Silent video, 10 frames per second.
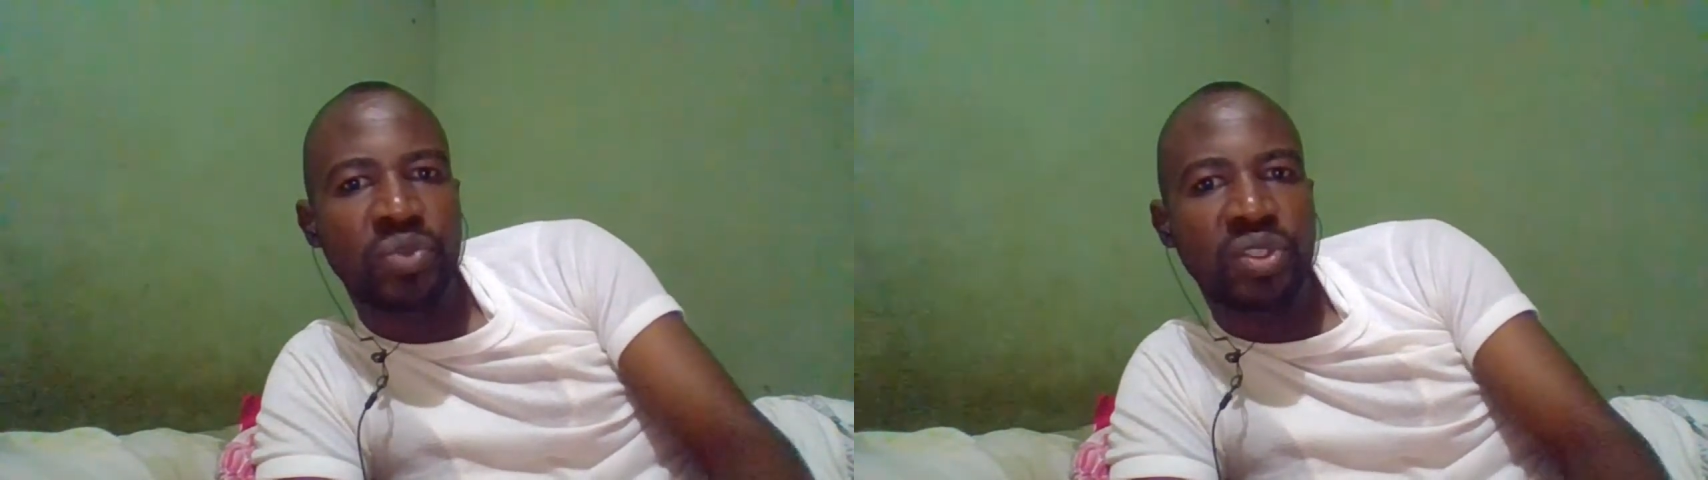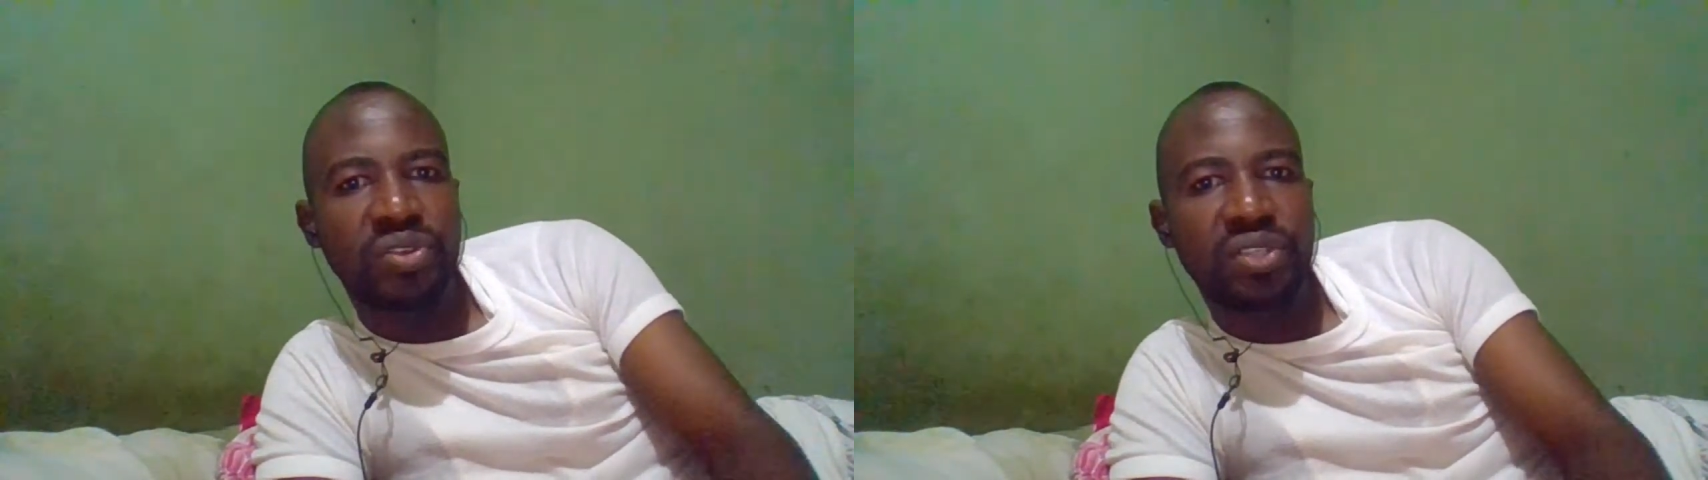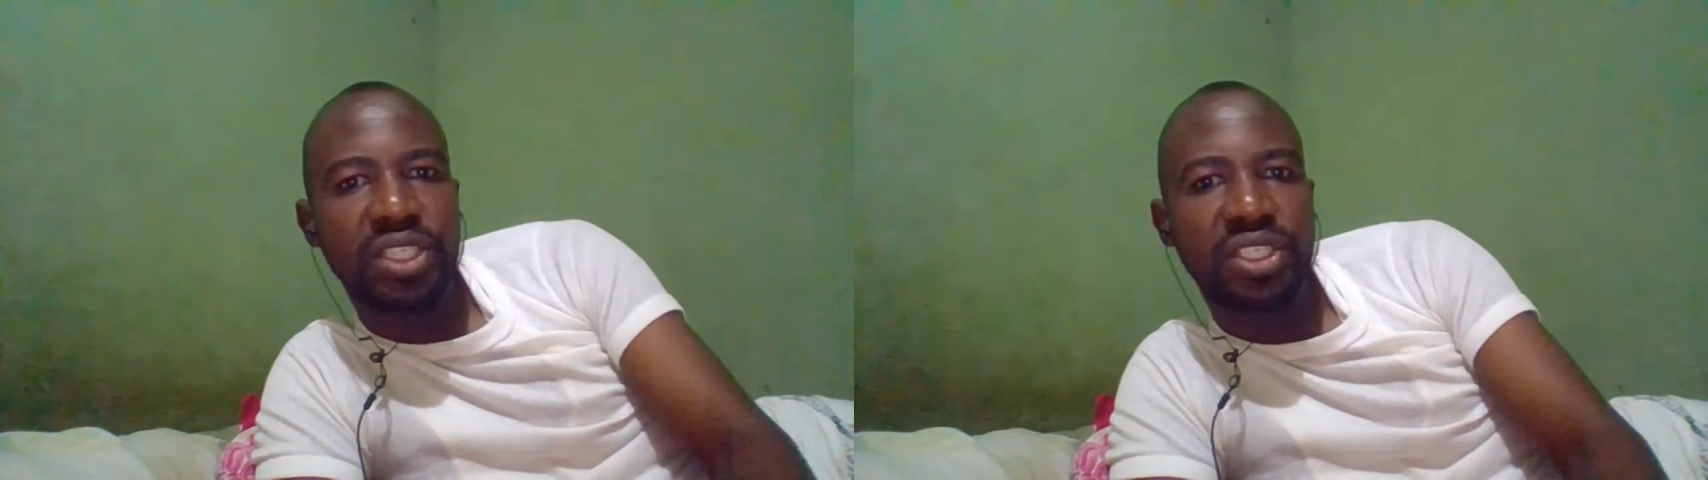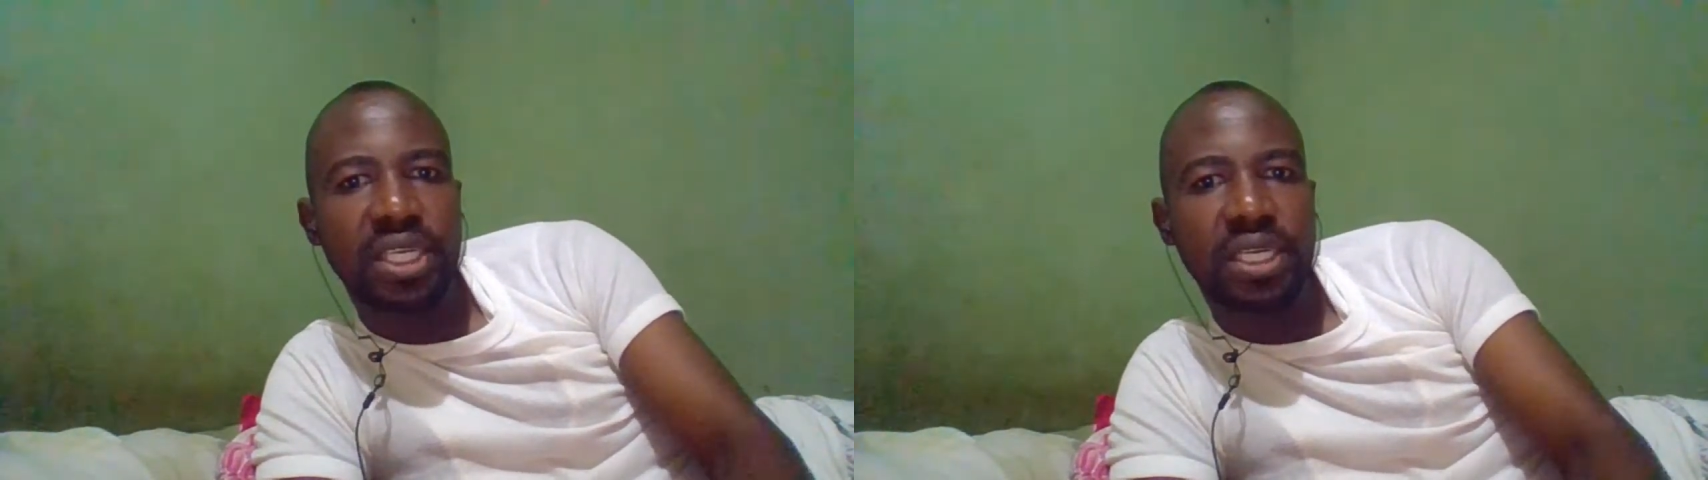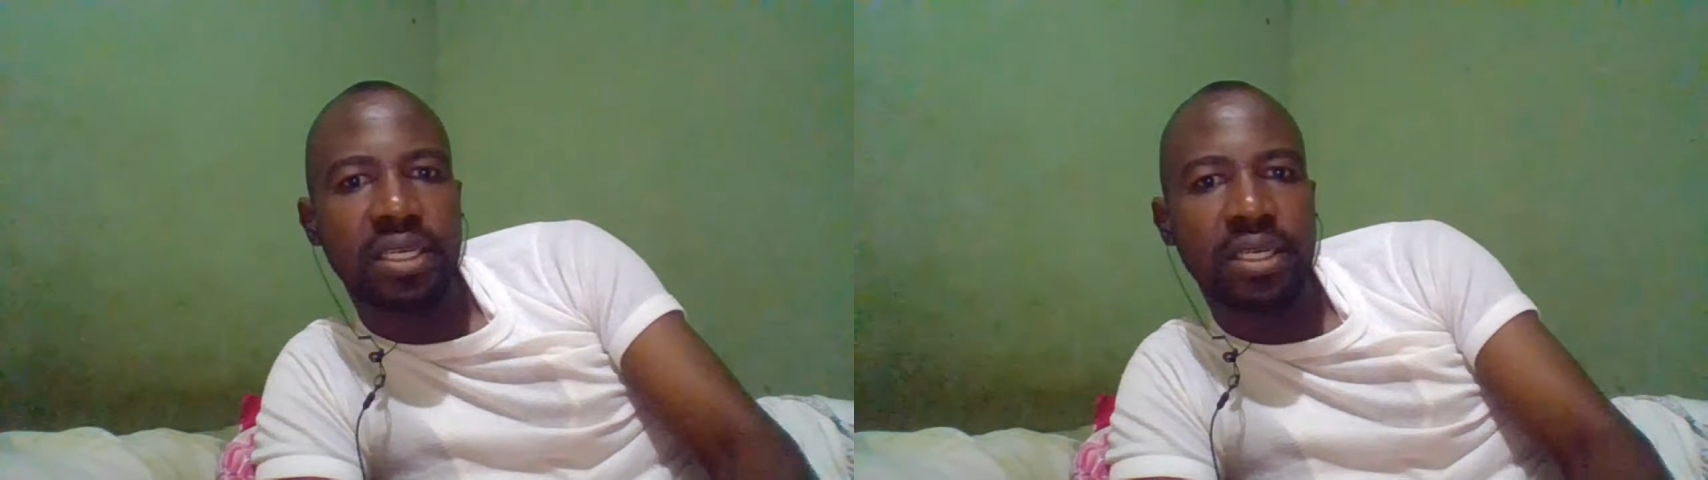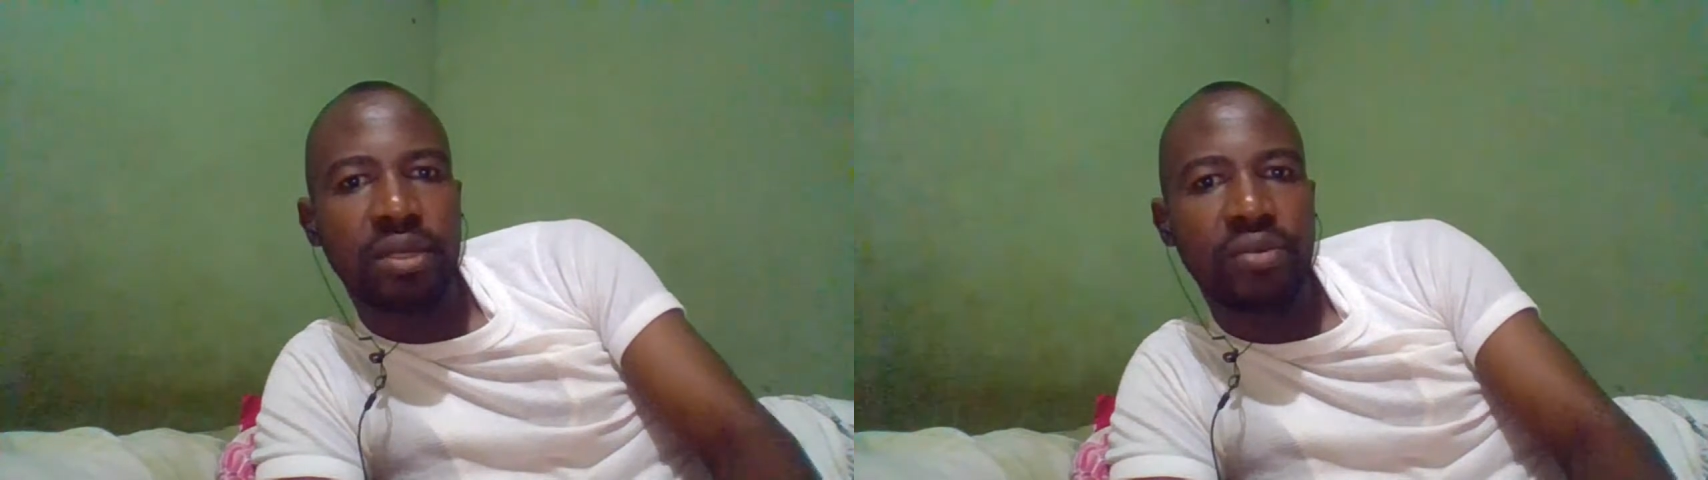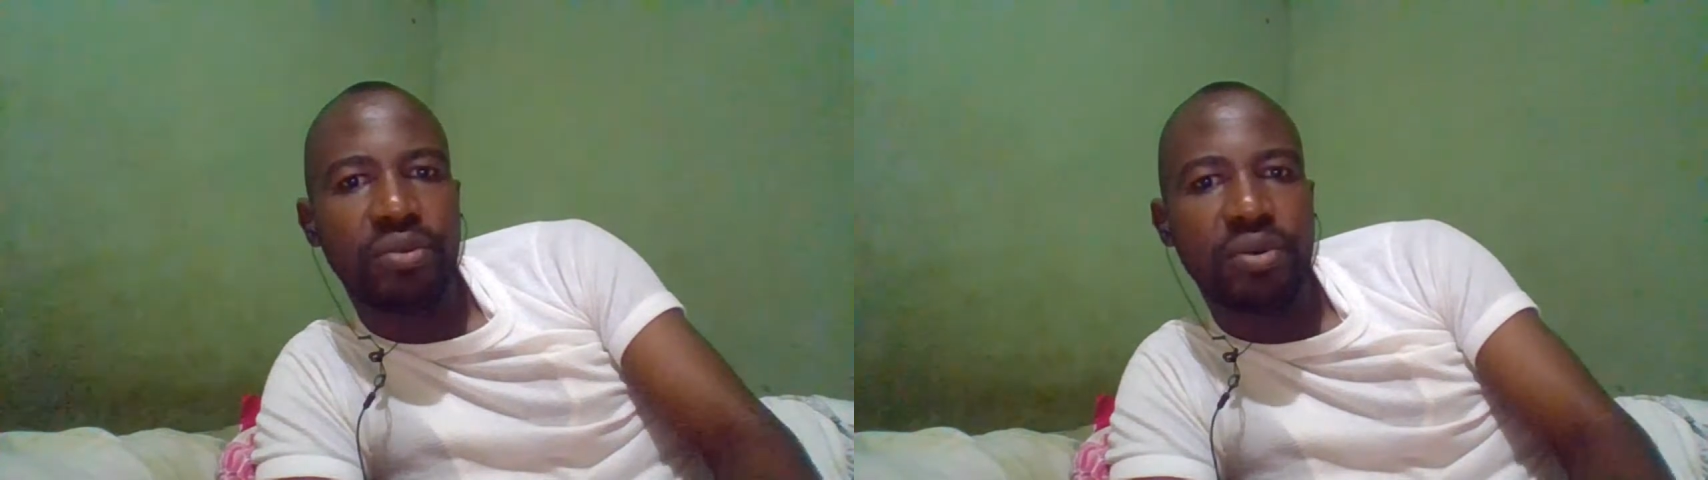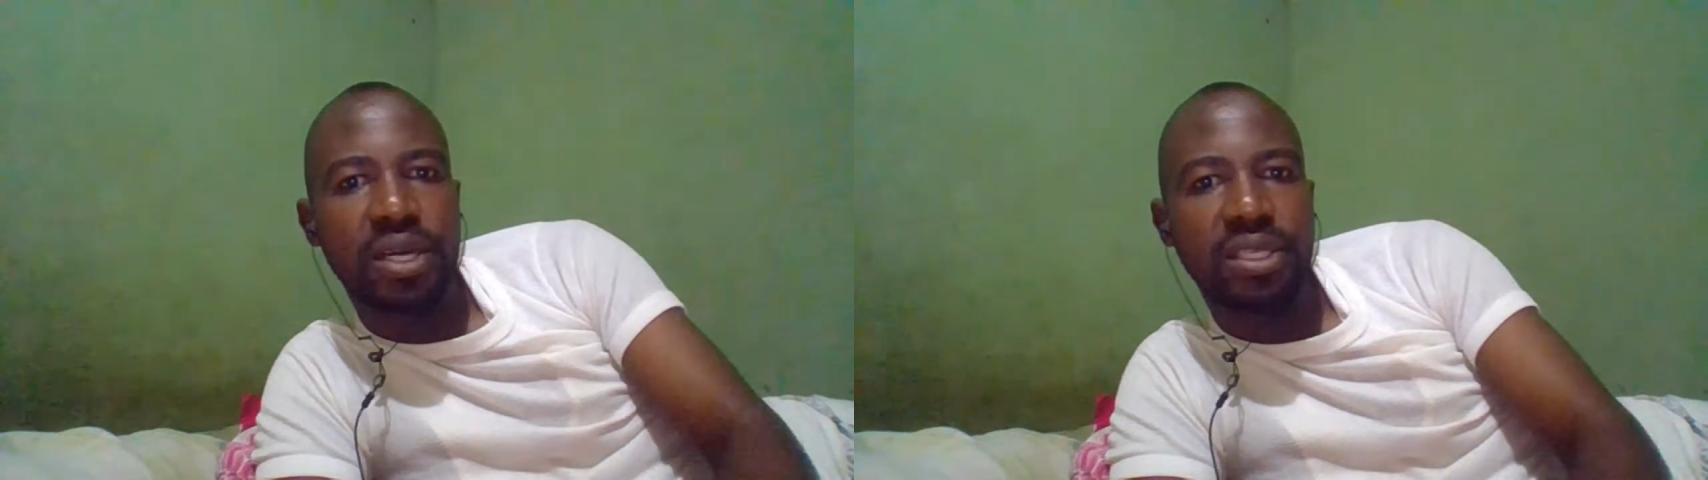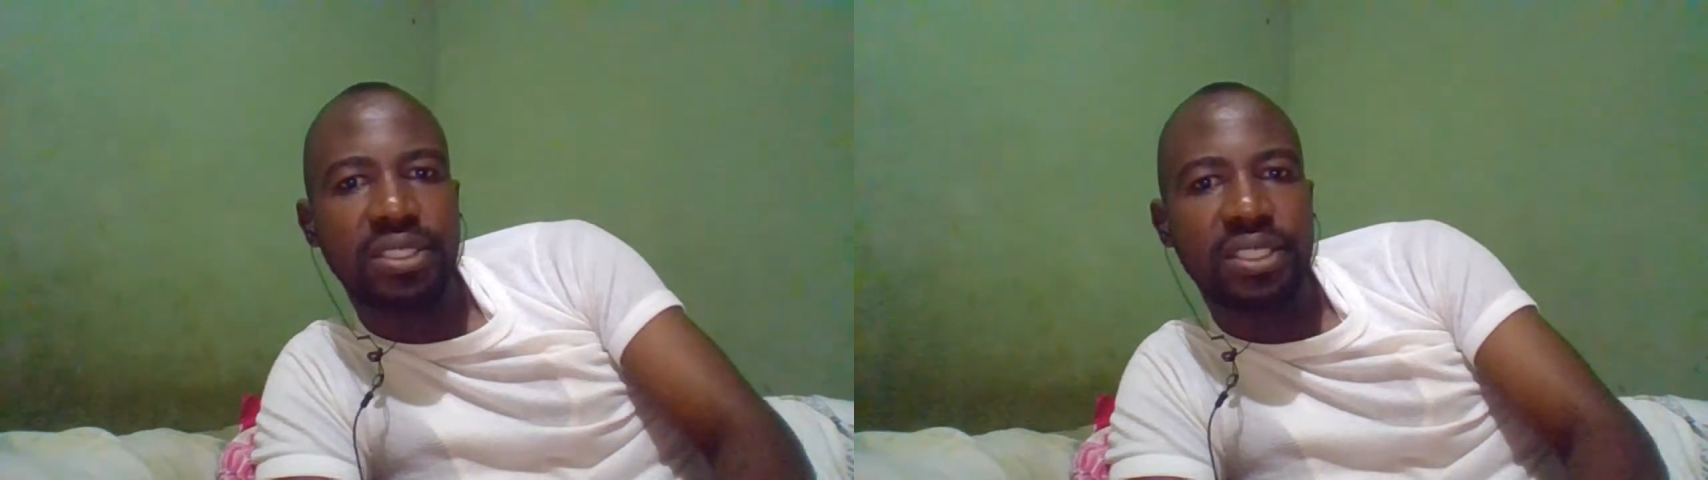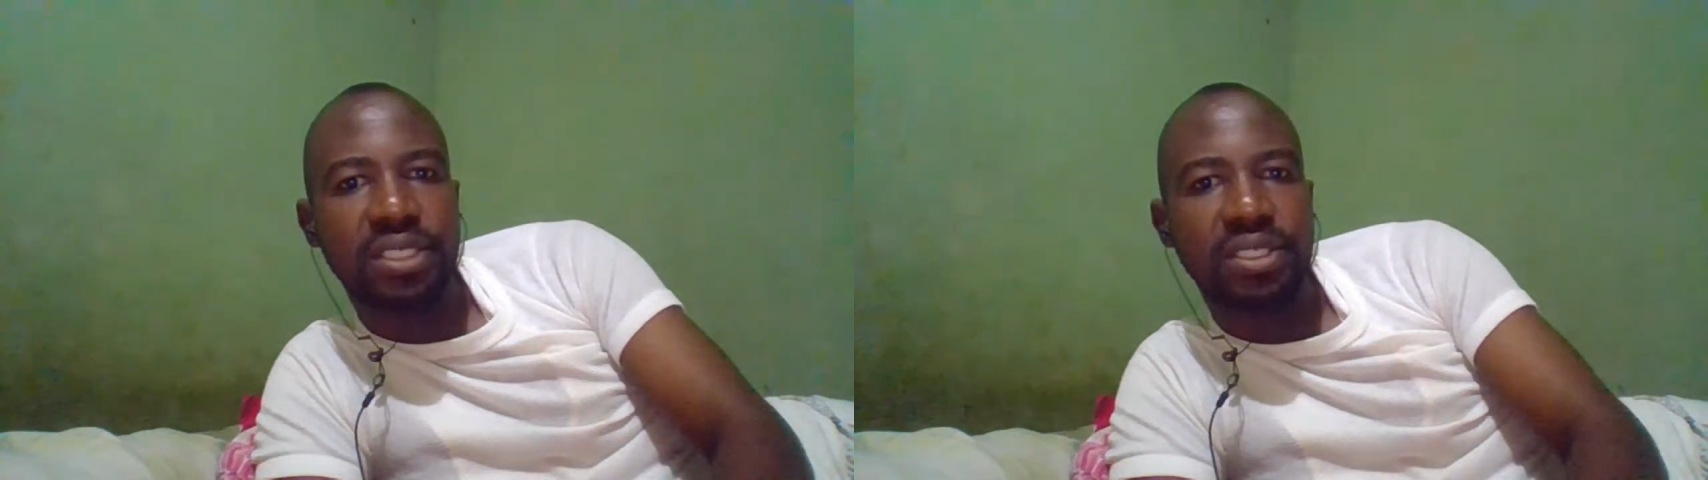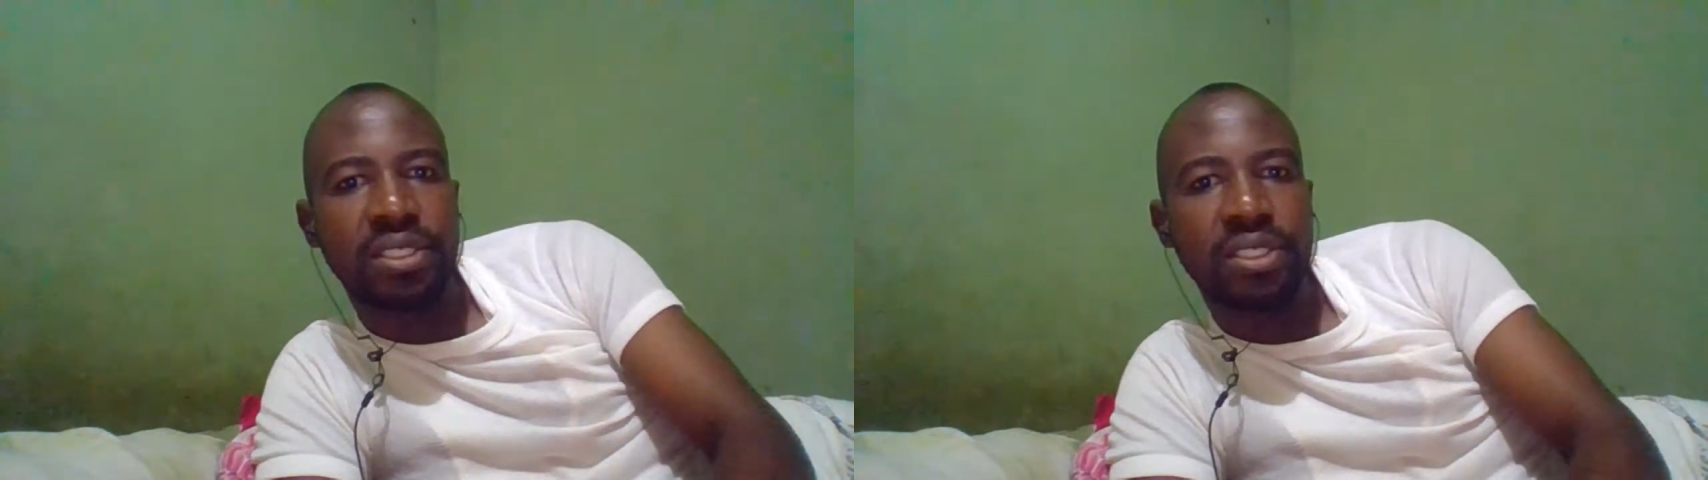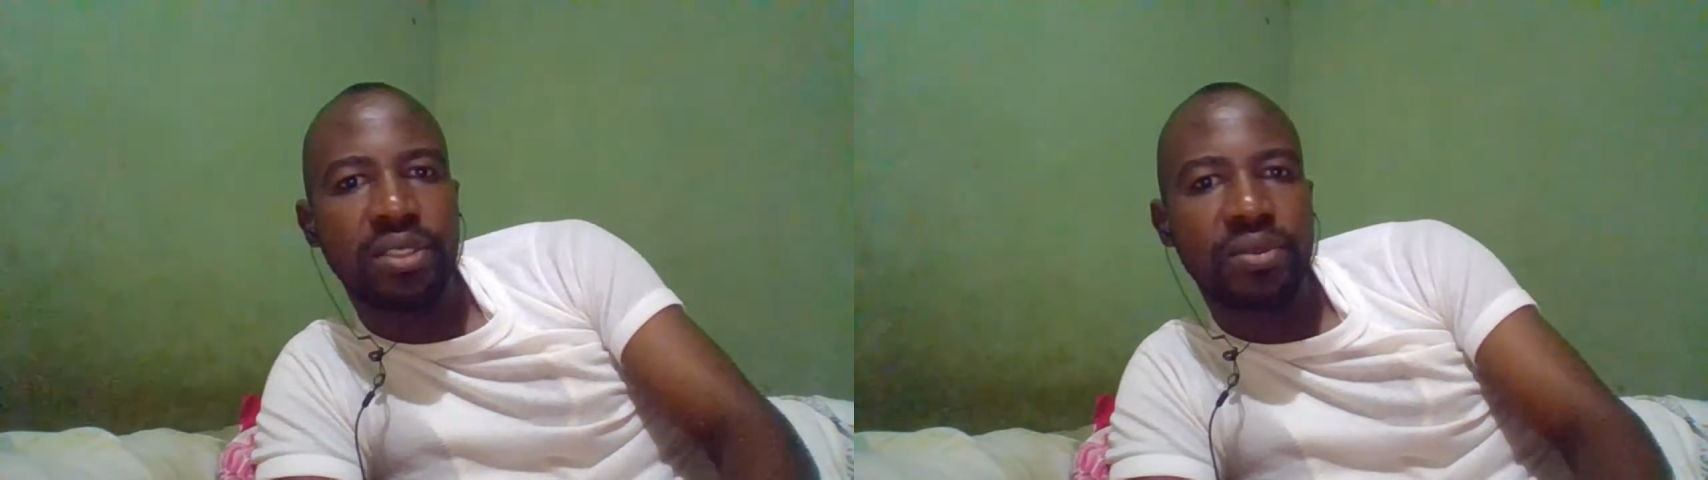session for answers